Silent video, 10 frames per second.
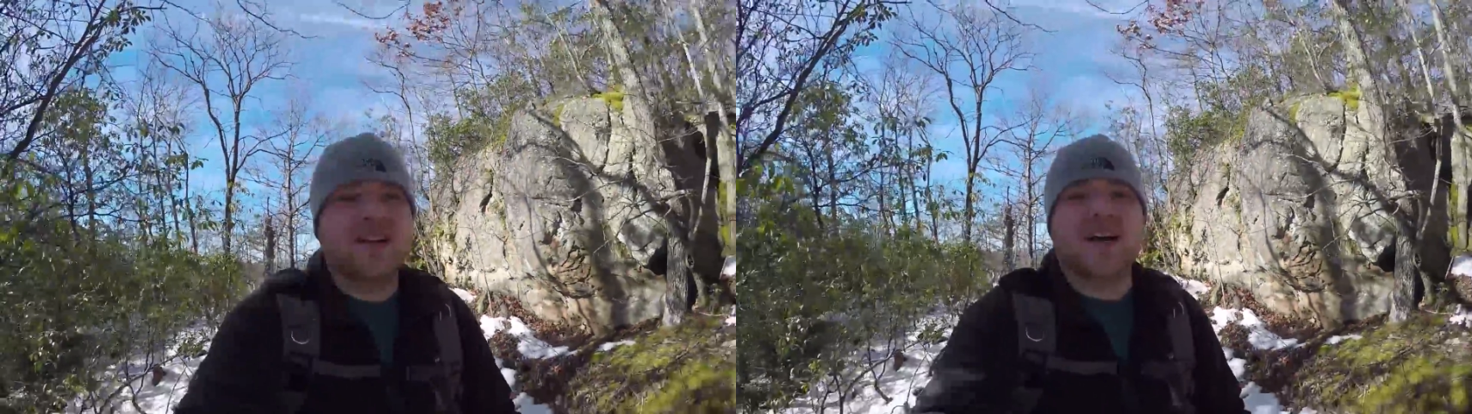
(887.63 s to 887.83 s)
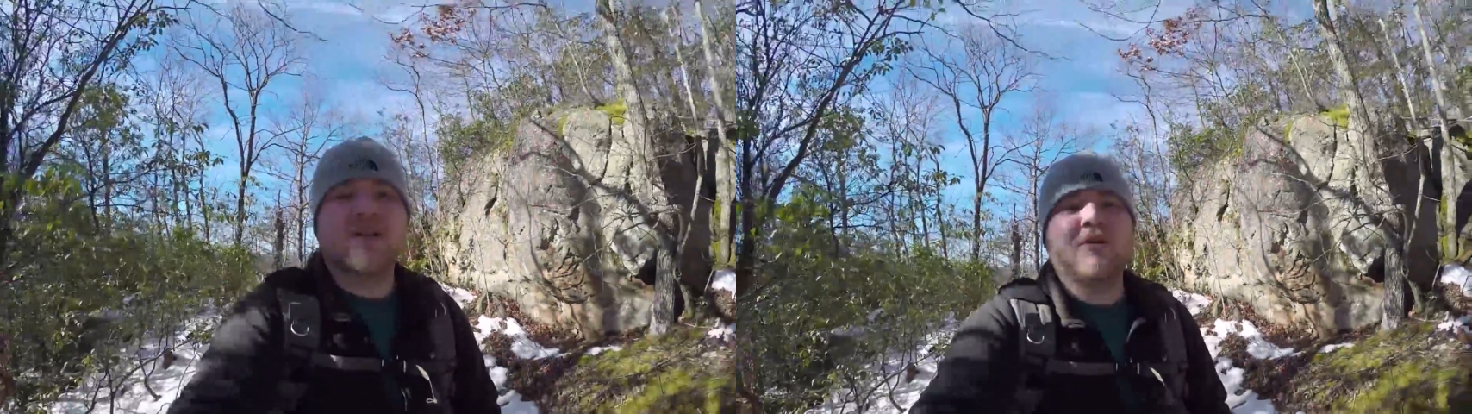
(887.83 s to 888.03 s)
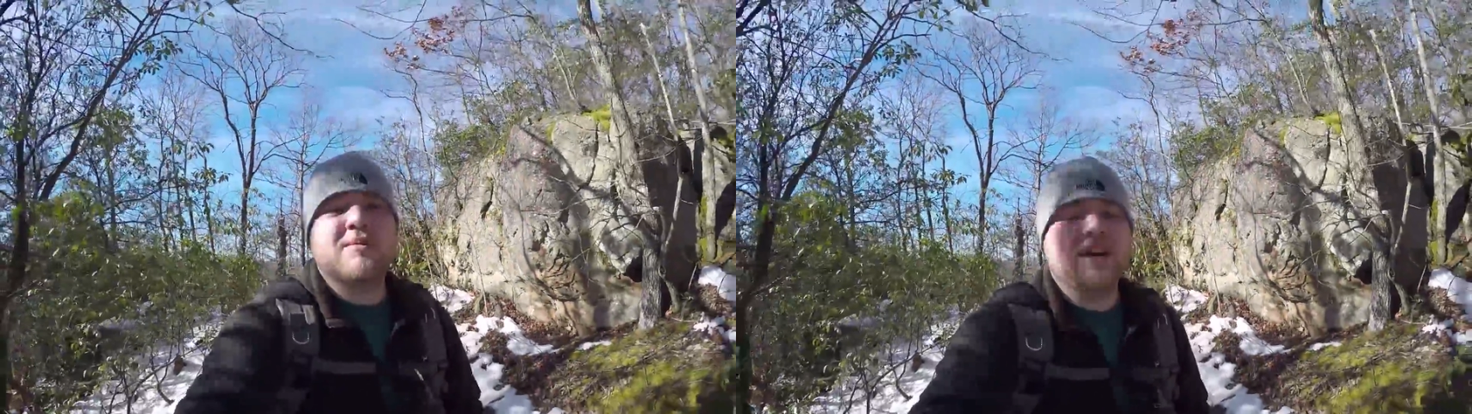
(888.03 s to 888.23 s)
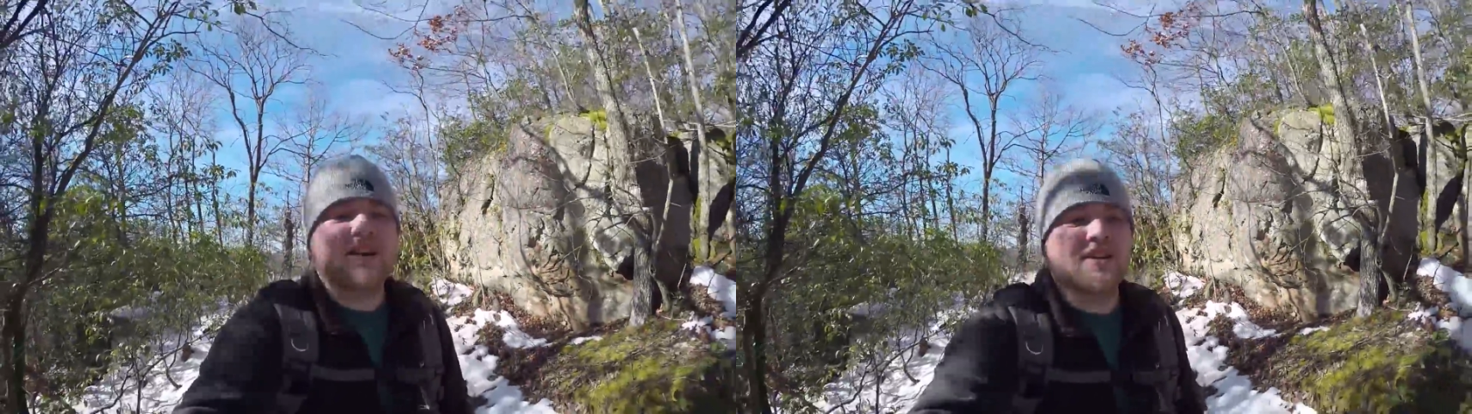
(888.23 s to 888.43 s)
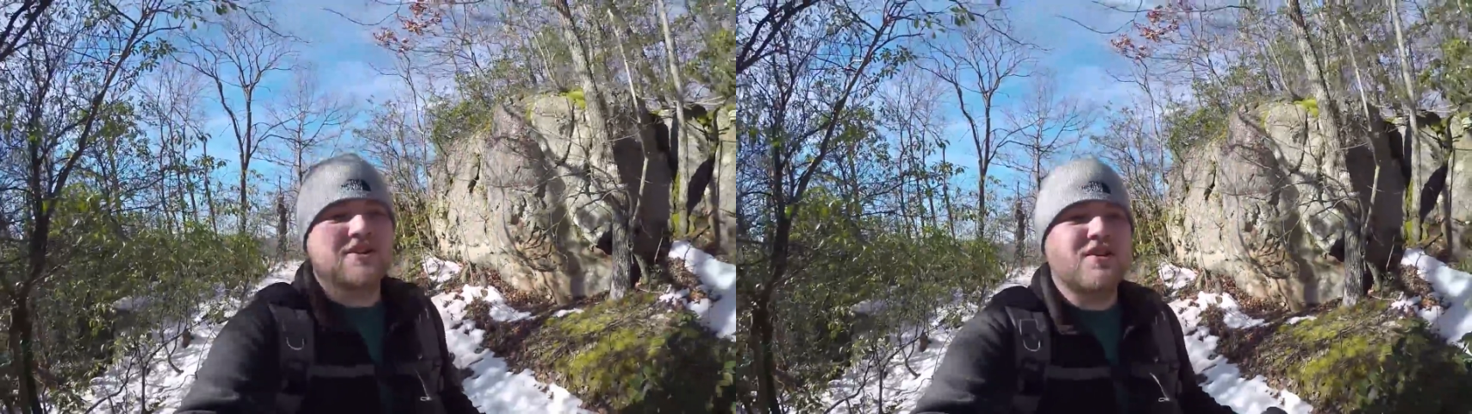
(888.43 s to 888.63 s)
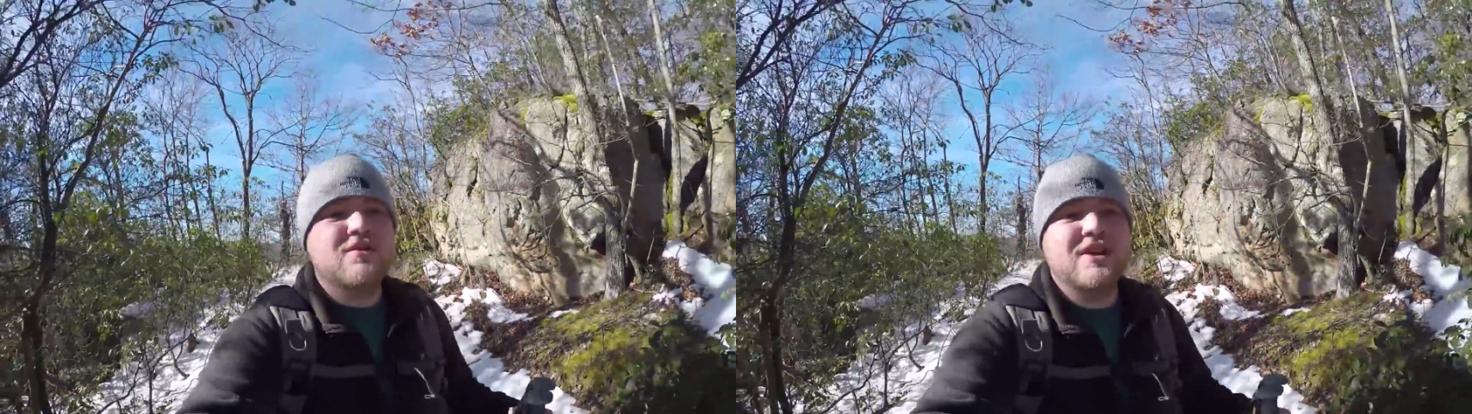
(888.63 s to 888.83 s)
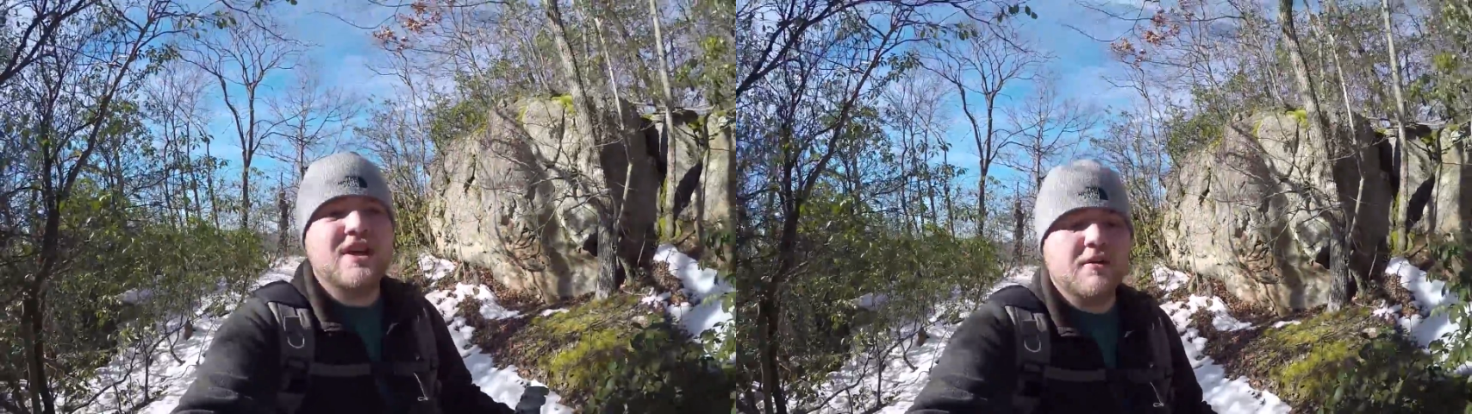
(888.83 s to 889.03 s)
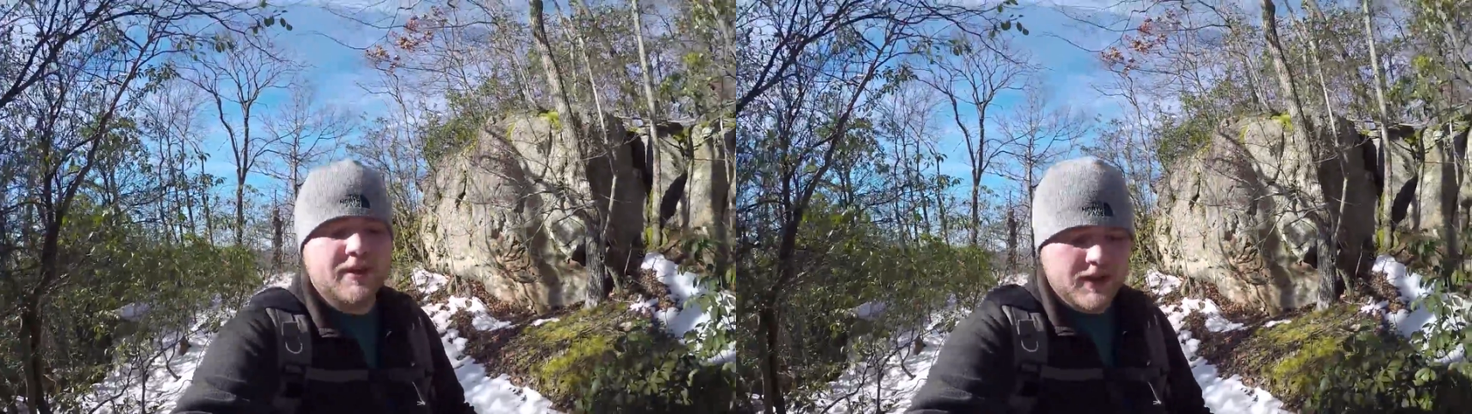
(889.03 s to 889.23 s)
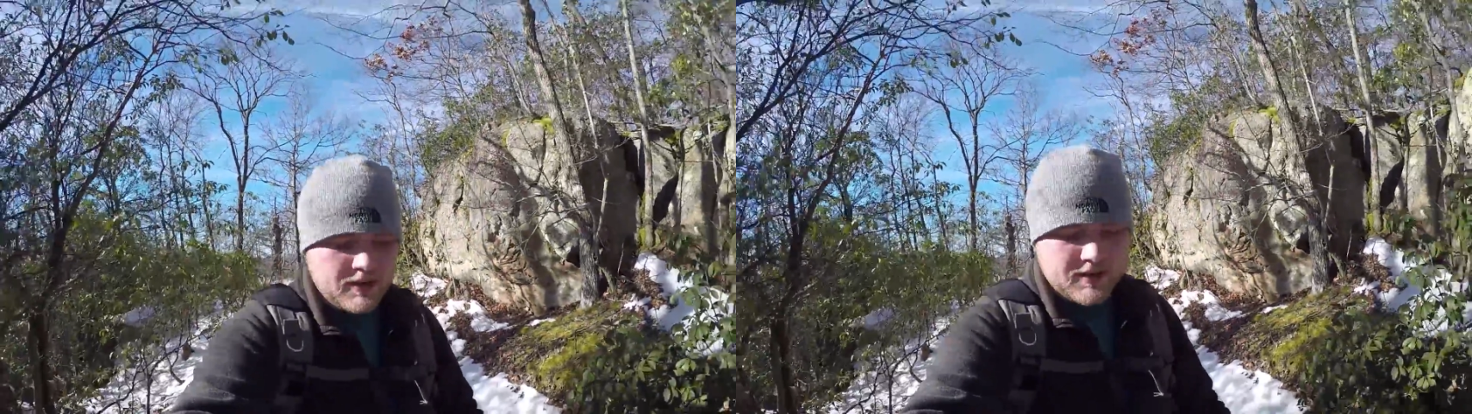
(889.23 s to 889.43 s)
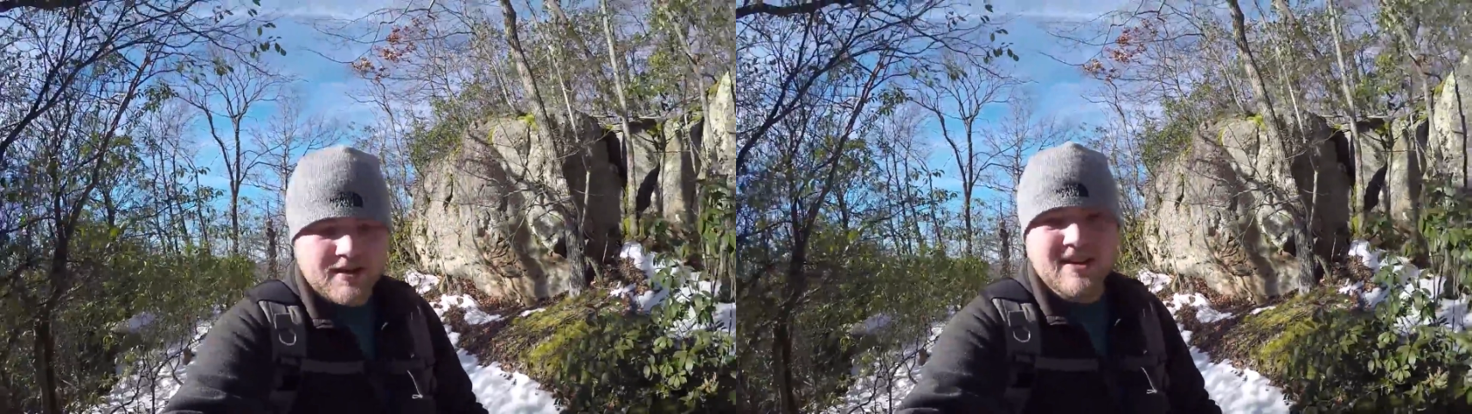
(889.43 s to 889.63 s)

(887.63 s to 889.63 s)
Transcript: I don't want to be out here too terribly long,